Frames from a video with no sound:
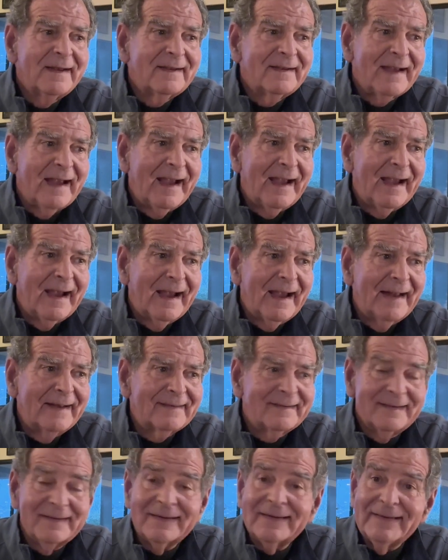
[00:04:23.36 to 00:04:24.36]
and
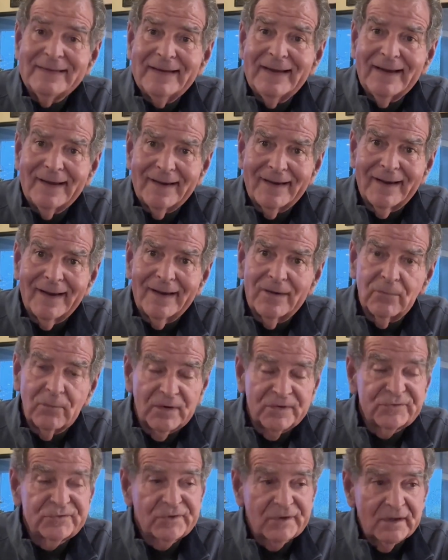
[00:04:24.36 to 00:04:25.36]
the EAA,
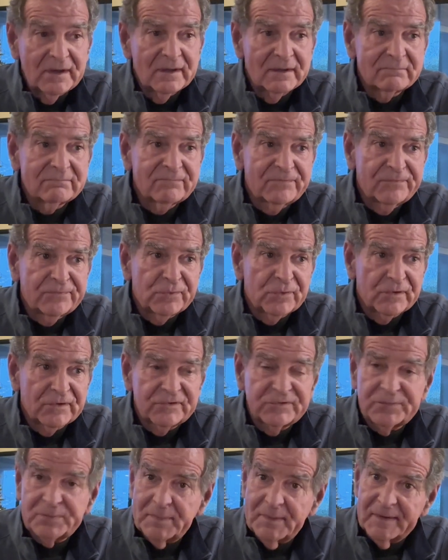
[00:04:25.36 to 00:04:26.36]
once again for
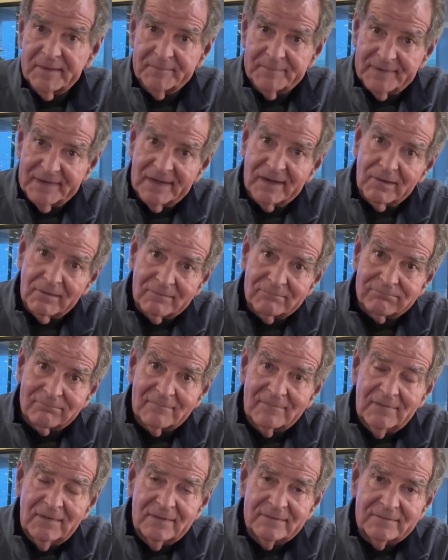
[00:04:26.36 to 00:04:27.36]
experimental
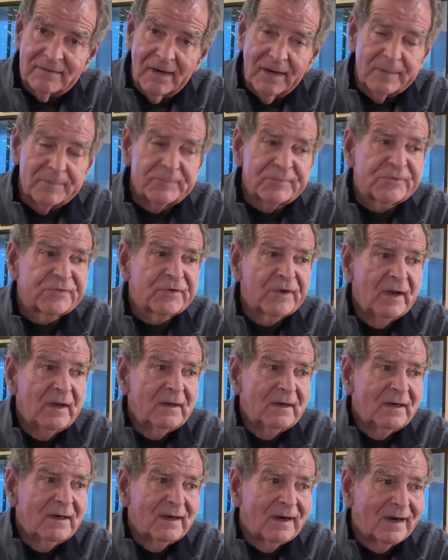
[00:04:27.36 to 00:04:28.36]
types,
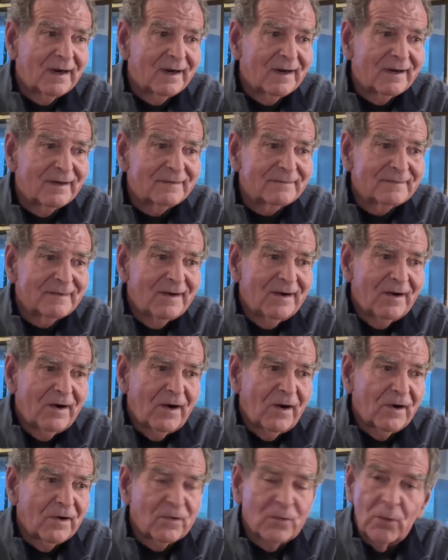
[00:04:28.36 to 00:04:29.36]
are
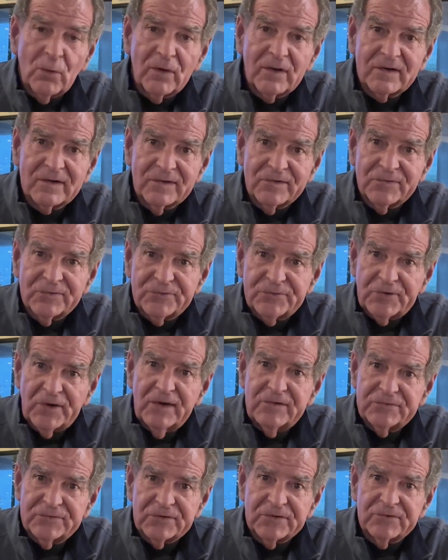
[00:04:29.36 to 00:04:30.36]

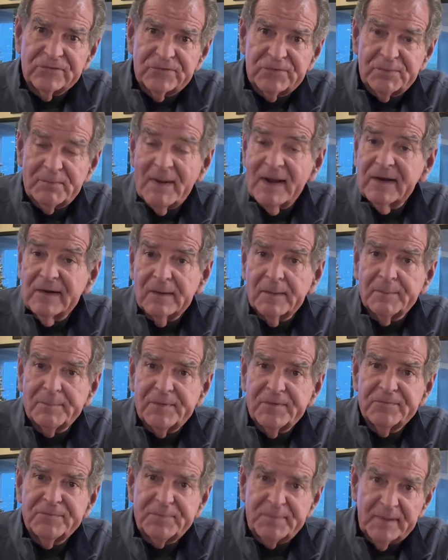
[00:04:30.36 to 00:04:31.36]
organizations made up
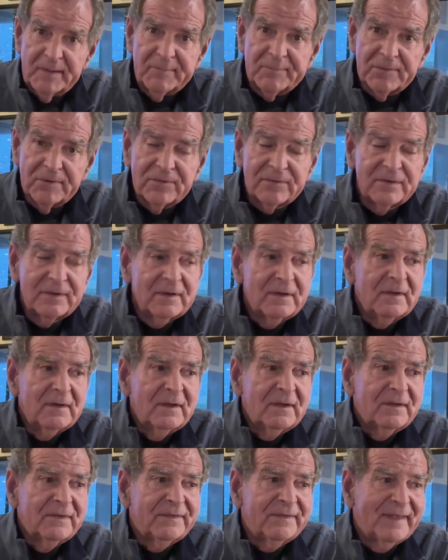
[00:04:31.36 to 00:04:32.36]
of people
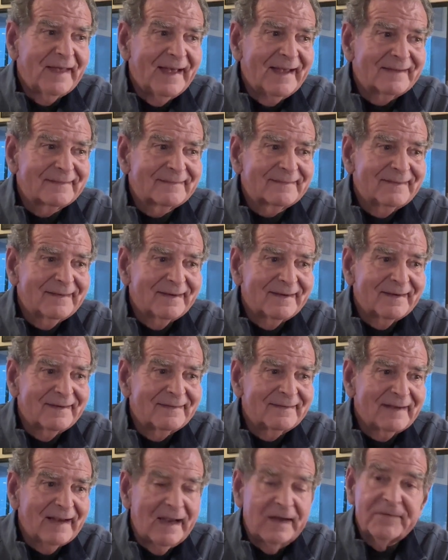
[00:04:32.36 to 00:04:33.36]
that
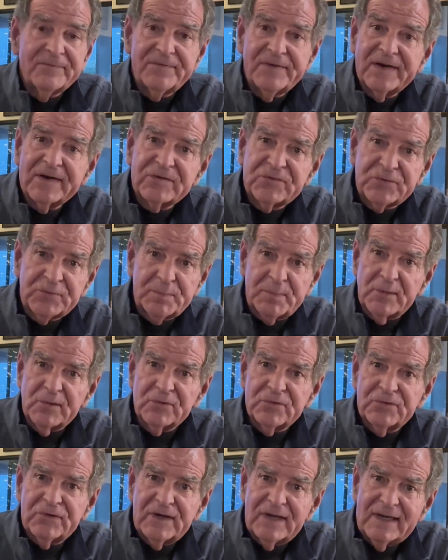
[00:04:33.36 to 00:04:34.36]
have
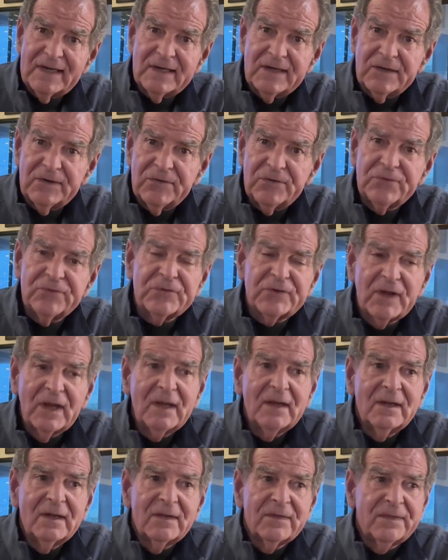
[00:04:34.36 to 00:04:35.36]
expertise
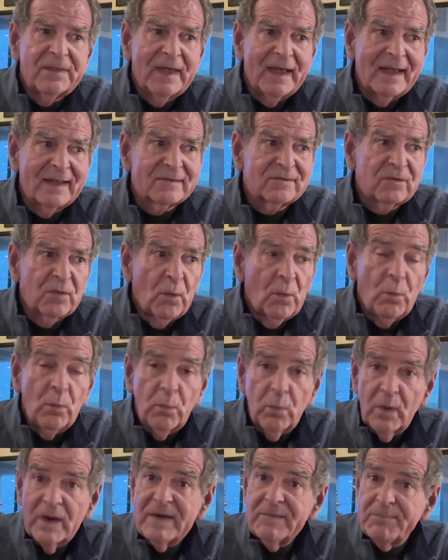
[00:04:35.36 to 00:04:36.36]
that
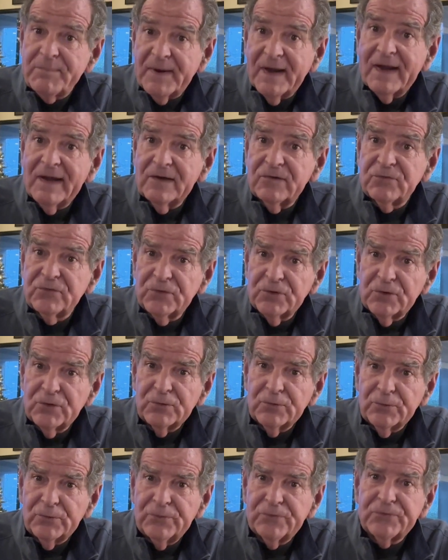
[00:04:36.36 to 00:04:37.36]
we pay
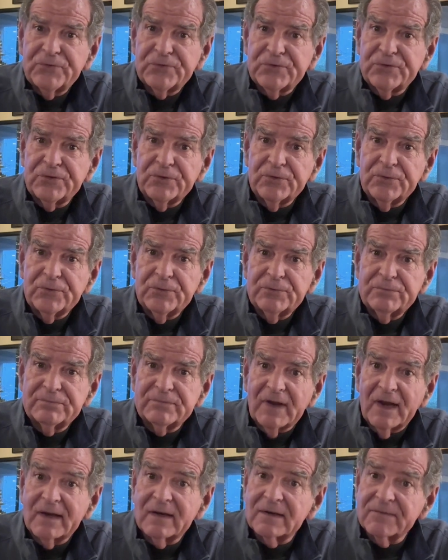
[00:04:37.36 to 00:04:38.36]
dues to
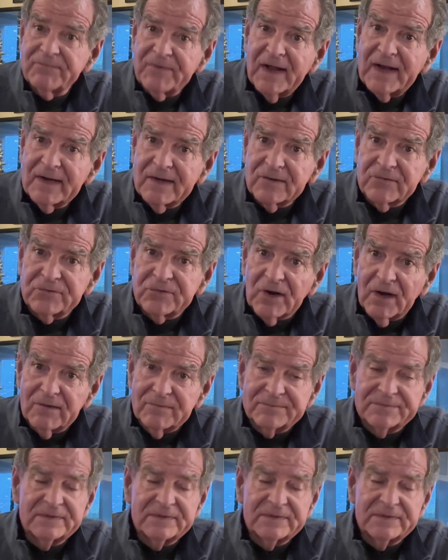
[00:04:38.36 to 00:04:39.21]
take advantage of.